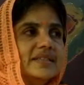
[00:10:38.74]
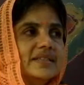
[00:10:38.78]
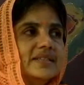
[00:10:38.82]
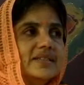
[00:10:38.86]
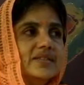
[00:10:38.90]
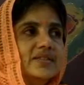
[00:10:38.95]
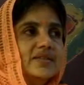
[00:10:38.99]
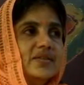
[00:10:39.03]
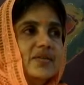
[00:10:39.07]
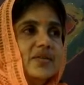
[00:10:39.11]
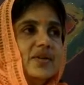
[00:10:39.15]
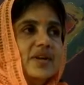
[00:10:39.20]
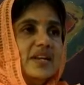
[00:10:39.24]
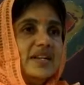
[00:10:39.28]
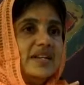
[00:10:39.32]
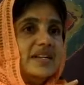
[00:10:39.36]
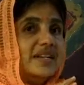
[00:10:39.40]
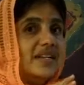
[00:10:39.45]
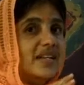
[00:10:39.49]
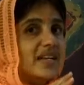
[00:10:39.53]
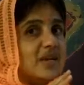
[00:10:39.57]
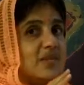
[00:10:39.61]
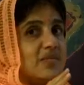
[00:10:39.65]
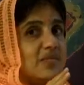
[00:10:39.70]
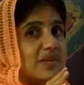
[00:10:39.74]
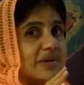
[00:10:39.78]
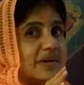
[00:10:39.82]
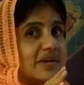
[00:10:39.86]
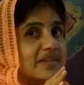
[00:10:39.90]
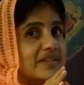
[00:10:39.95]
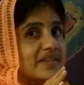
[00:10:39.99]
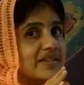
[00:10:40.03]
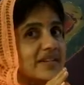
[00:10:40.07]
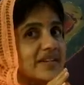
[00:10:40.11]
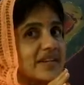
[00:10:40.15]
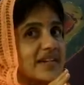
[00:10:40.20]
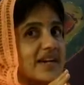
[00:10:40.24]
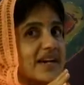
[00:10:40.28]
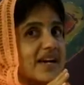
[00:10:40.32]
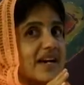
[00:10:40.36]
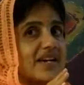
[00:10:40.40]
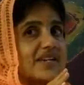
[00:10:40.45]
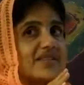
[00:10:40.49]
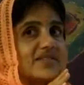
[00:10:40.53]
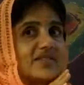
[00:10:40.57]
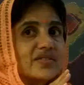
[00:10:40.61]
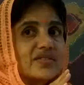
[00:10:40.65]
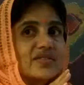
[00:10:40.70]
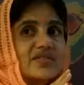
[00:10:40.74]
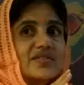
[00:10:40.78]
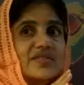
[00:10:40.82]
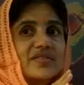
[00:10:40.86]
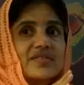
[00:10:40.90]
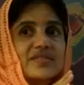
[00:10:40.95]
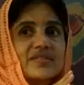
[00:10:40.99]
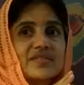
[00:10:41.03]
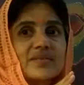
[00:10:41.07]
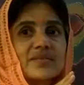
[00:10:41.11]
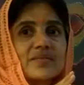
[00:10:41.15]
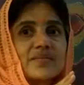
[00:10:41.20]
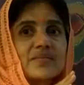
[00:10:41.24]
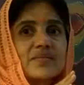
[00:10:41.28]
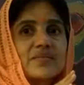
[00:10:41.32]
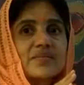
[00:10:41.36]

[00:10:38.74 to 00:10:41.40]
so it depersonalizes this.